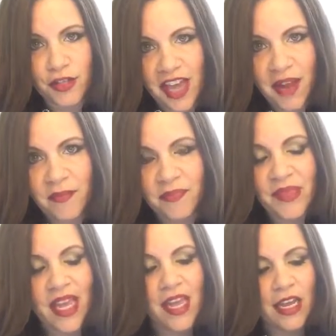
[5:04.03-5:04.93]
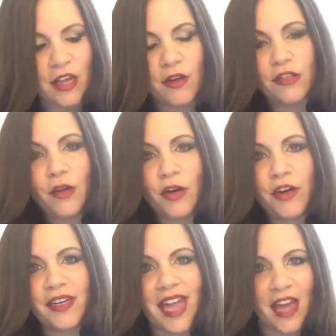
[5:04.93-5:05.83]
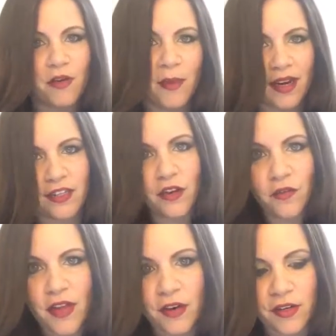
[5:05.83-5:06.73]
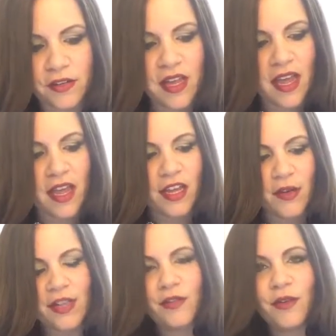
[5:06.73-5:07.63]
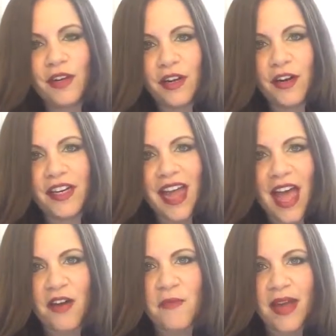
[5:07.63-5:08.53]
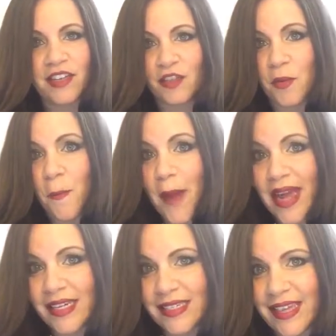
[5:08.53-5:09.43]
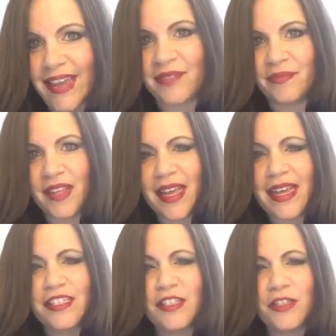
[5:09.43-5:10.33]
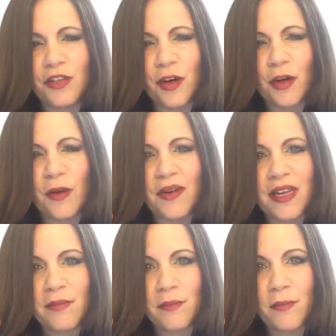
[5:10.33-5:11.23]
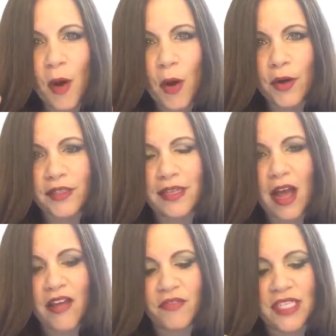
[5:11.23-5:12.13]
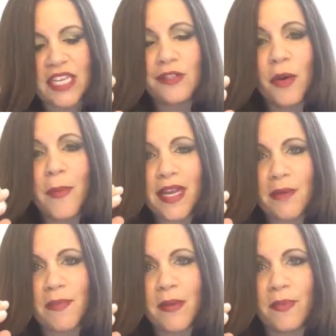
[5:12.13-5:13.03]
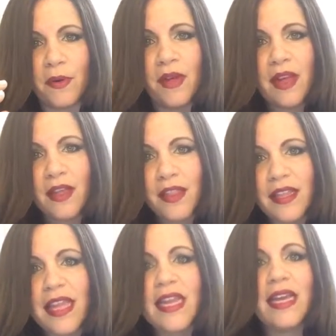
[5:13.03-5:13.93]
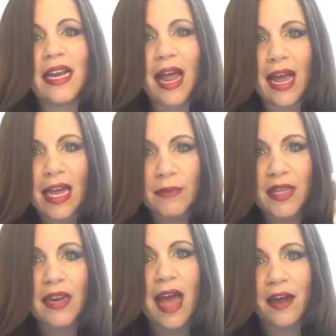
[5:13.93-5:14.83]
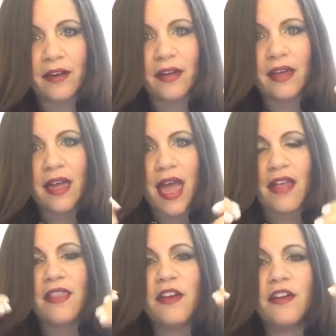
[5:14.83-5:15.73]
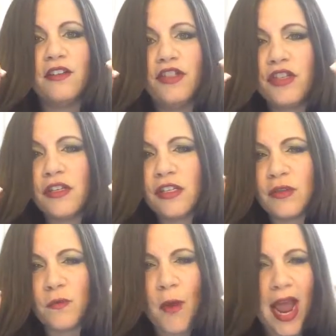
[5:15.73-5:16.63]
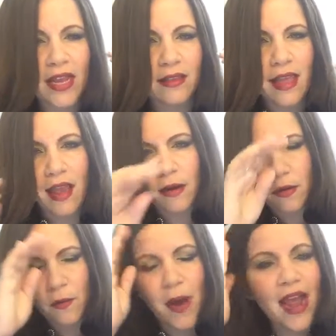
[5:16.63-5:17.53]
your time. You need to learn how to manage your fears. You need to learn how to manage your mindset. It's so important. I've seen so many people that they climb the ladder and they're just right there,